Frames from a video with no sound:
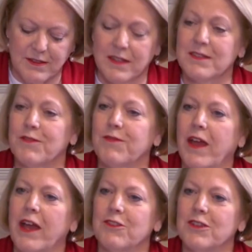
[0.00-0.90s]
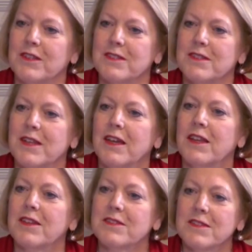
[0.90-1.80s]
as a fascist?
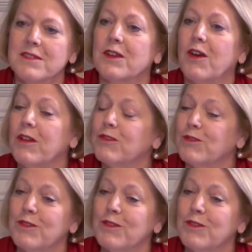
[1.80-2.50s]
This is a cultural